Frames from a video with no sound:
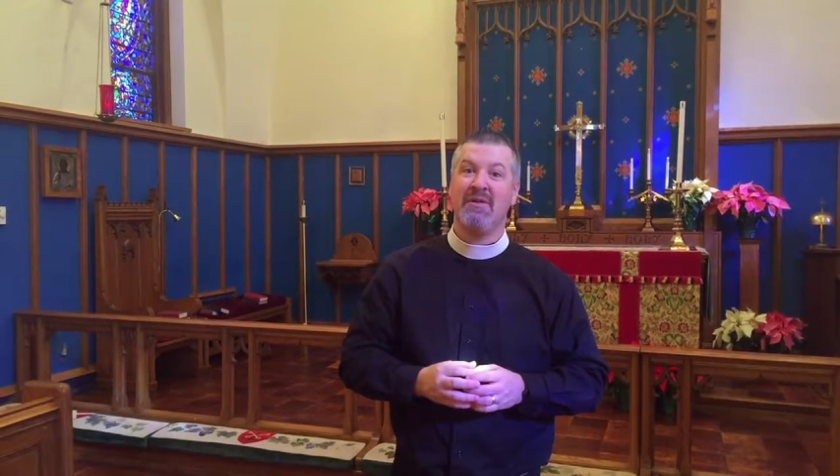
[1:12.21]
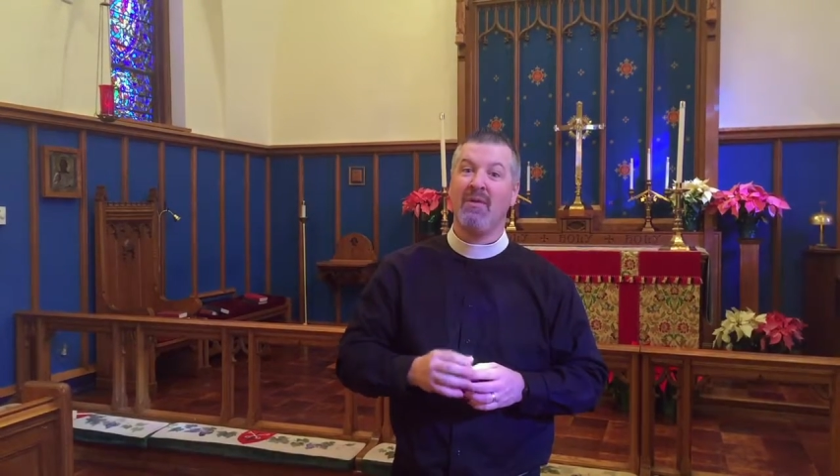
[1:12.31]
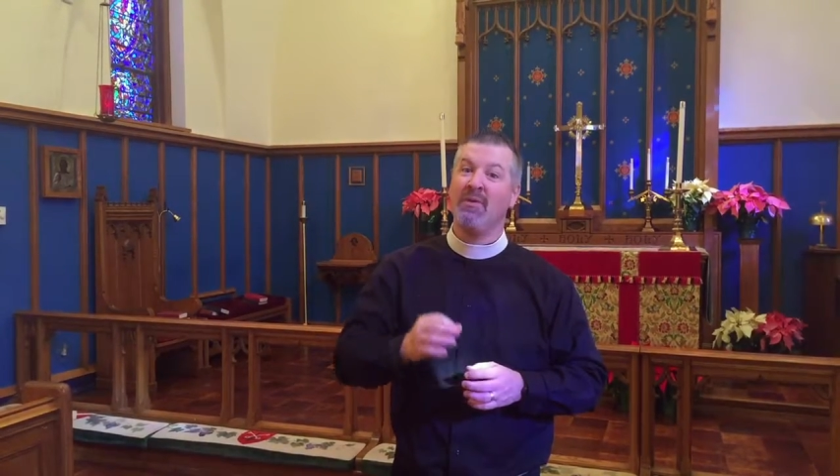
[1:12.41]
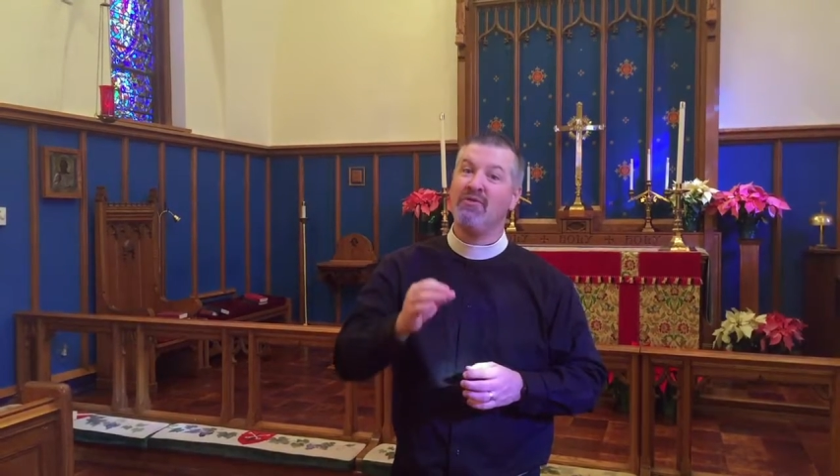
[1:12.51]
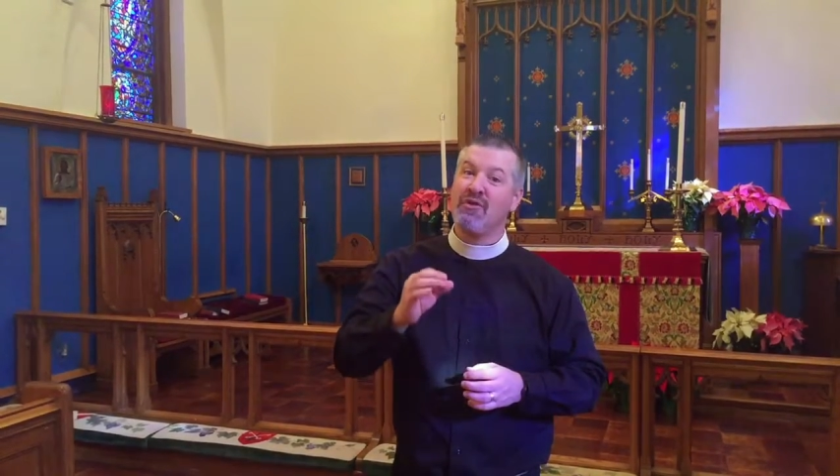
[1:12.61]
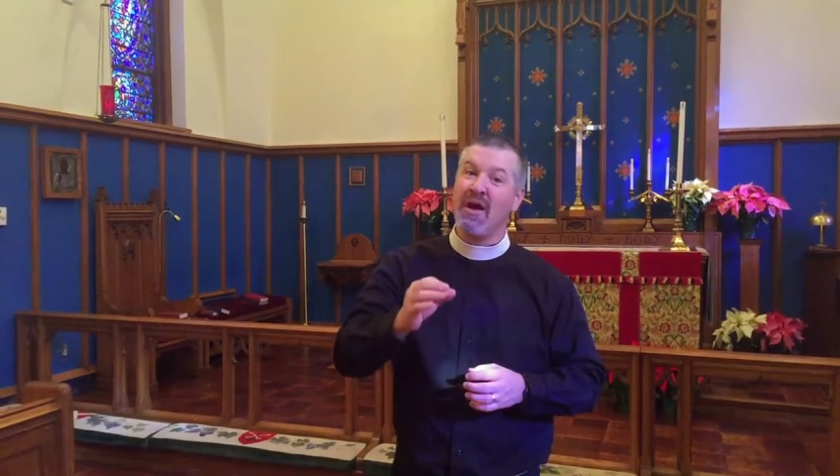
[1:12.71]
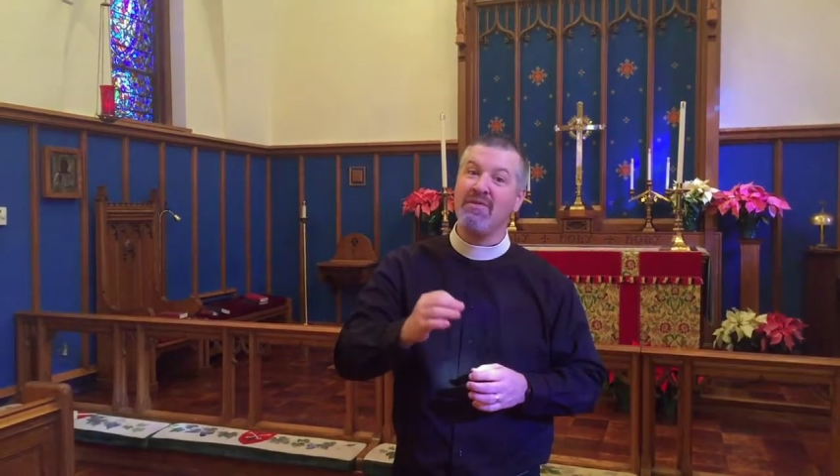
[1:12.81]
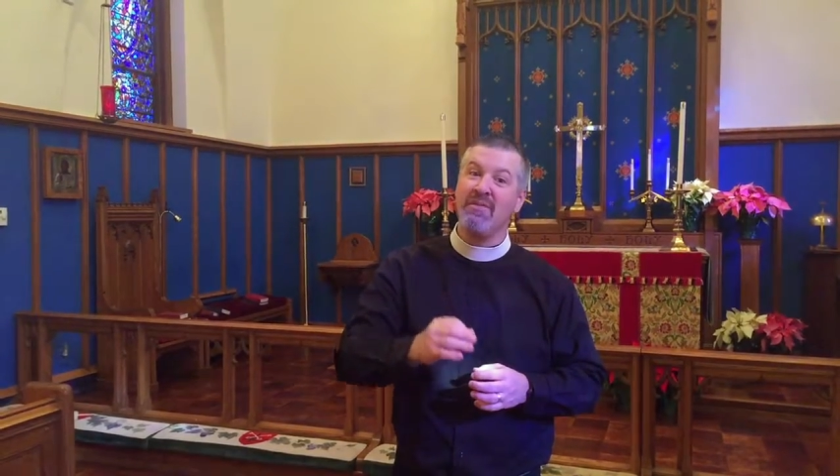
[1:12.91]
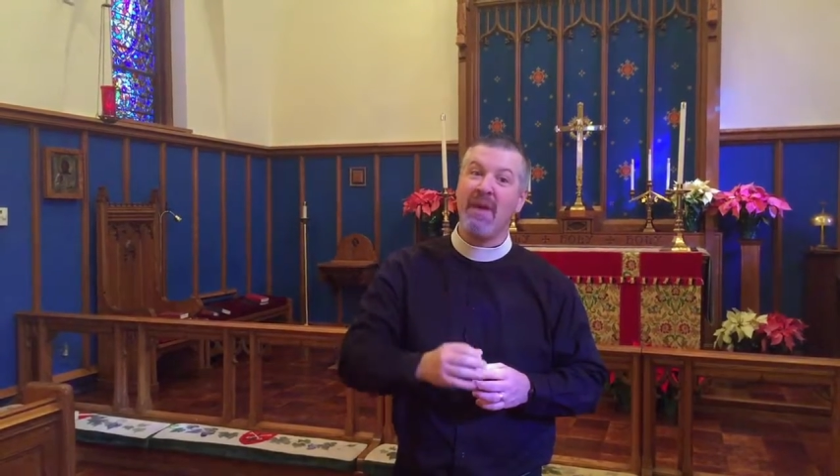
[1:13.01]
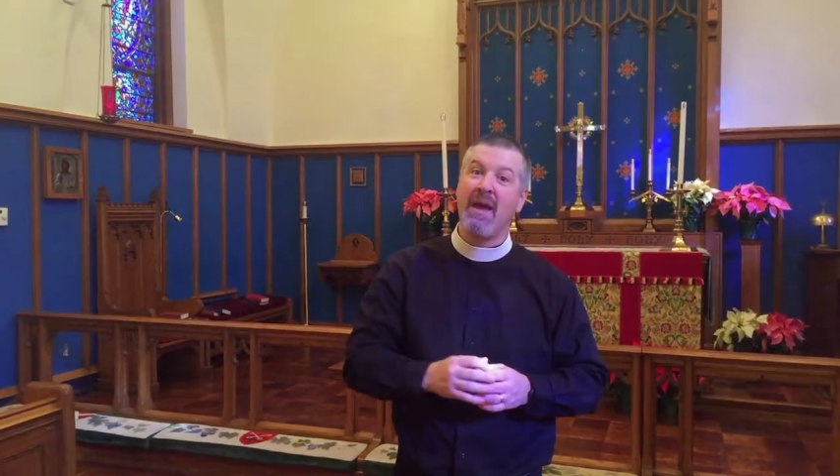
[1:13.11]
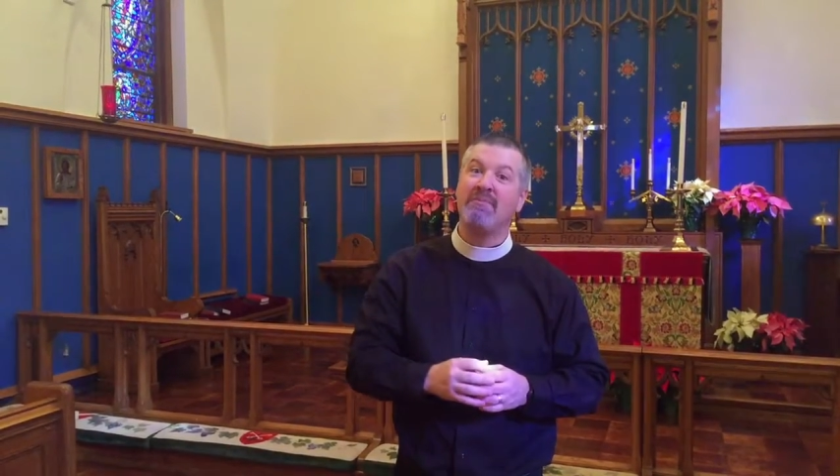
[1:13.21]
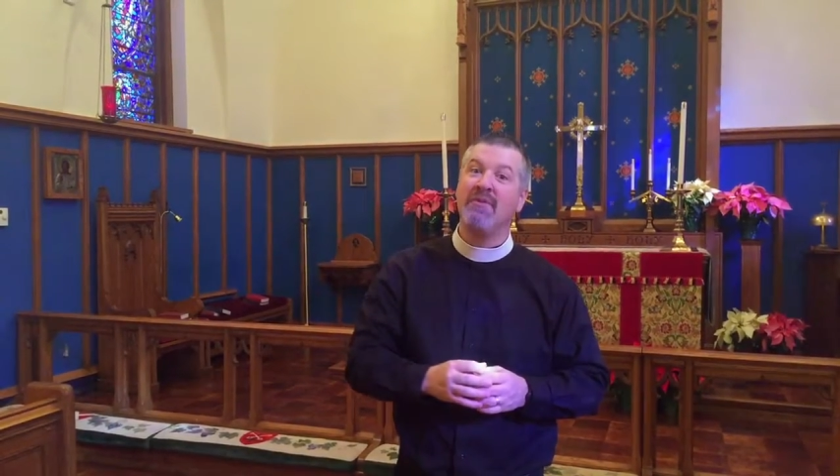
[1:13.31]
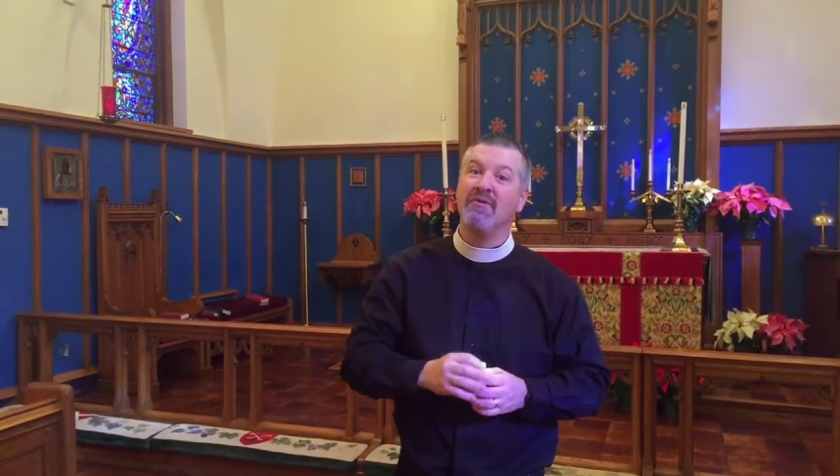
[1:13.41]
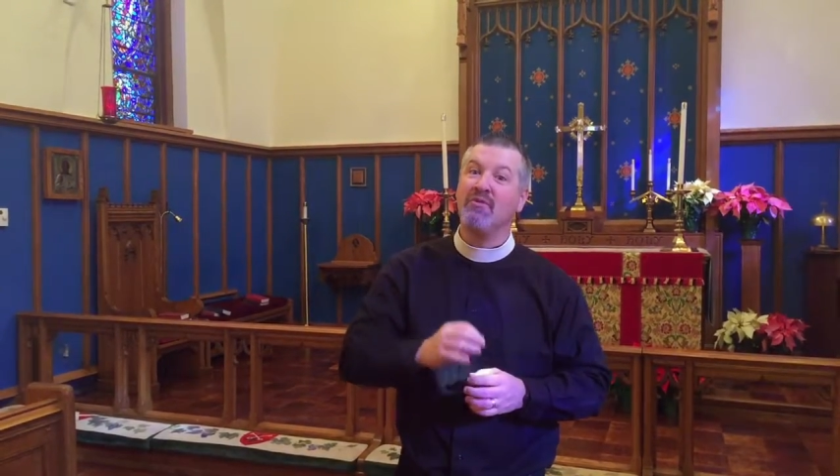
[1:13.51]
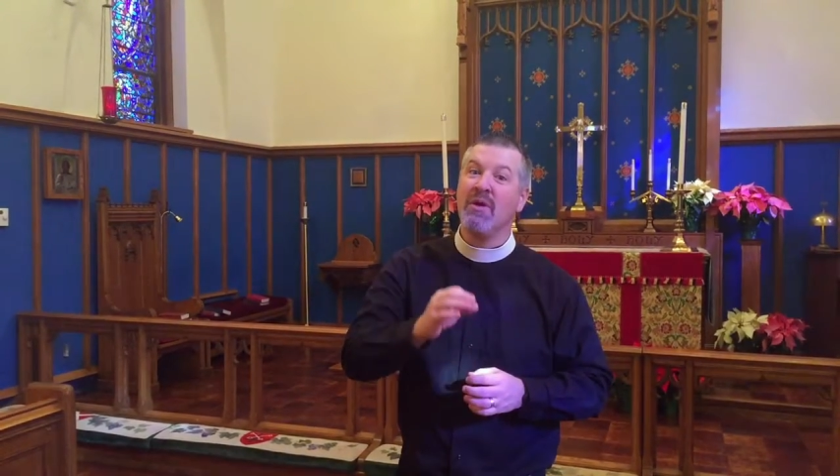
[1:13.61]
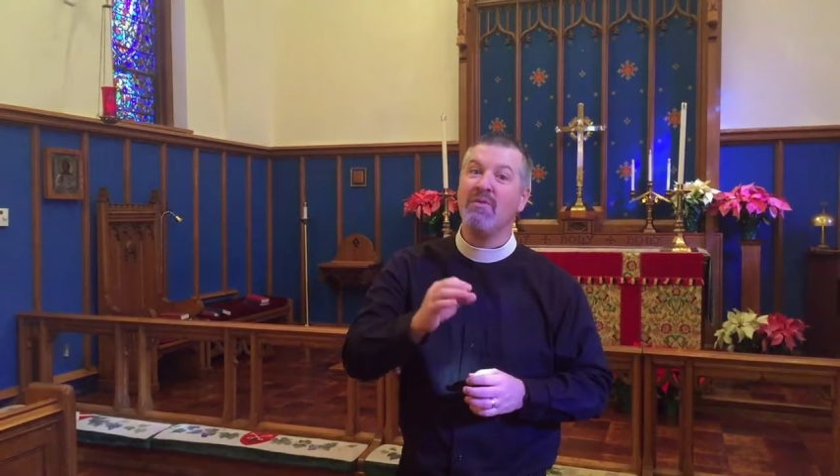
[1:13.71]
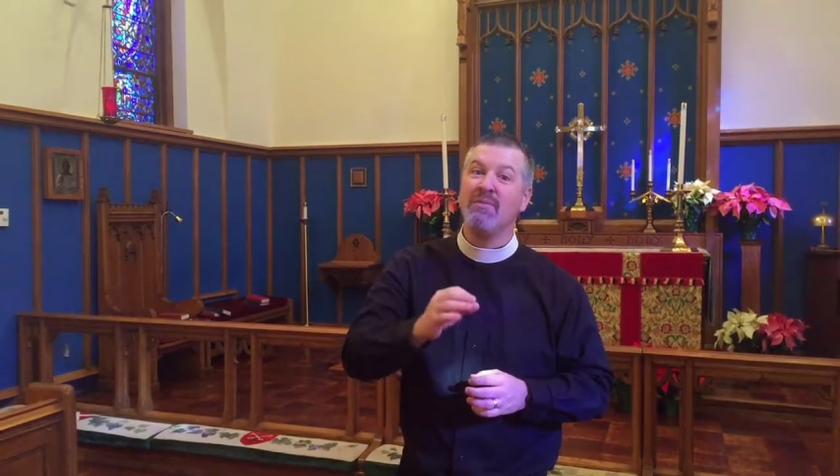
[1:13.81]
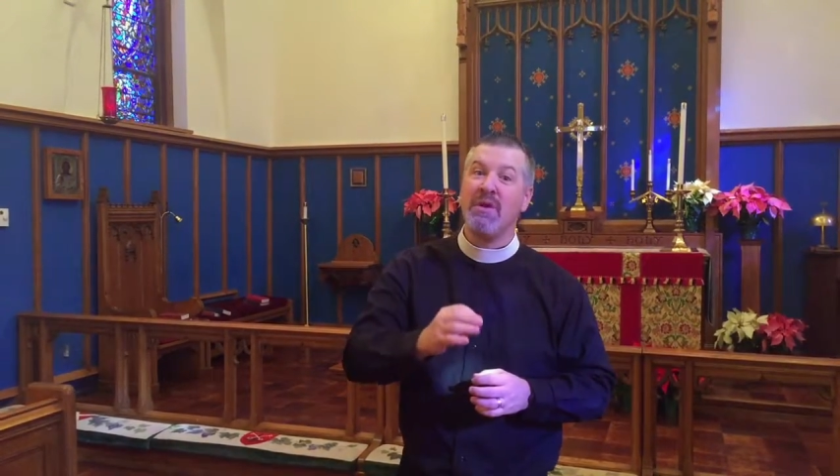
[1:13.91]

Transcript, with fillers: that with John the Baptist we would